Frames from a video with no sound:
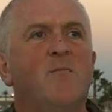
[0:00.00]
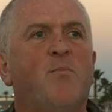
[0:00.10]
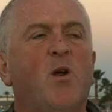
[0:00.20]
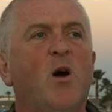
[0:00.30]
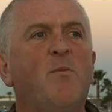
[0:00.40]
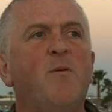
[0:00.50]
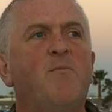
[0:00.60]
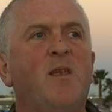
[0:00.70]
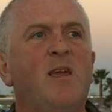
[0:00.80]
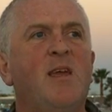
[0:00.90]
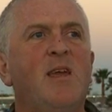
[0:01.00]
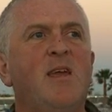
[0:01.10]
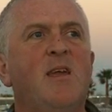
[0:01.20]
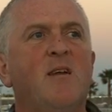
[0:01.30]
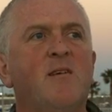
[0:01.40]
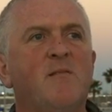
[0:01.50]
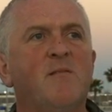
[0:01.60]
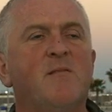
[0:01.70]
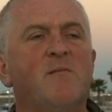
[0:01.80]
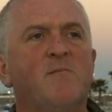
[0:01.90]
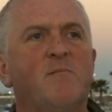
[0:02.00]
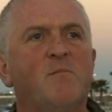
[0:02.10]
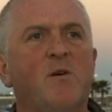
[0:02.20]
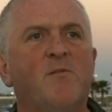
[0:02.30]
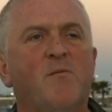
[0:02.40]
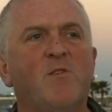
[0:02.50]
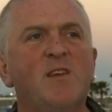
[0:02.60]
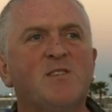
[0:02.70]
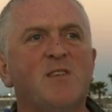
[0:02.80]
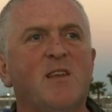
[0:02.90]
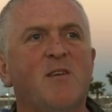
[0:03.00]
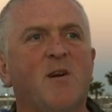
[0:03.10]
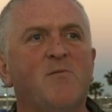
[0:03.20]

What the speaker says: probably recently.